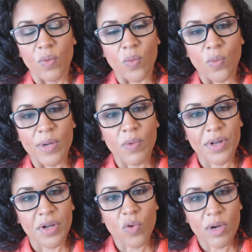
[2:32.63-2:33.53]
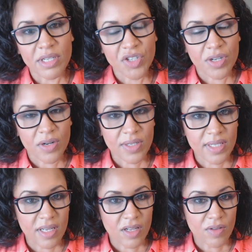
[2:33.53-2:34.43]
When we want to question
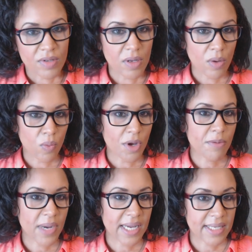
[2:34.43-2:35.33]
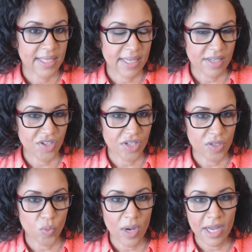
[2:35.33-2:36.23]
ourselves, what are my
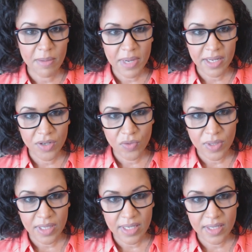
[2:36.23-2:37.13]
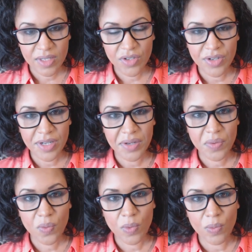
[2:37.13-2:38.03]
intentions? Why am I doing this?
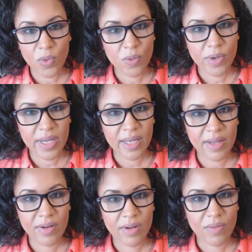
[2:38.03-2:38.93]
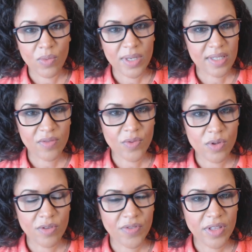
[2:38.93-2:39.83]
When we were in, what is it,
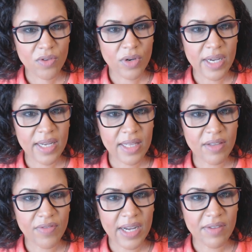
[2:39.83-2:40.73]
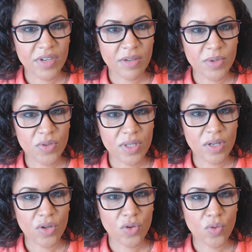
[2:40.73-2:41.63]
fourth or fifth grade, the five W's,
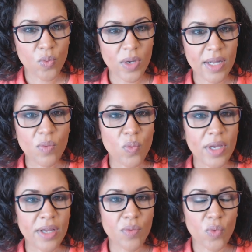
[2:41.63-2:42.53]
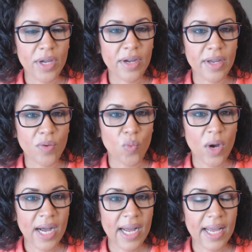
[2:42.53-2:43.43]
the who, what, when, where, and
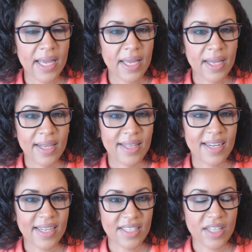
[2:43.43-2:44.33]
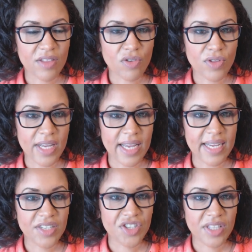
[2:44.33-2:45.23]
why. Then I guess they throw that
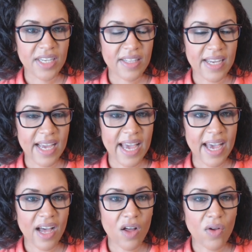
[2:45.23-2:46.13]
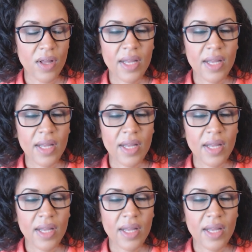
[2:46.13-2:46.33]
H in there, that how.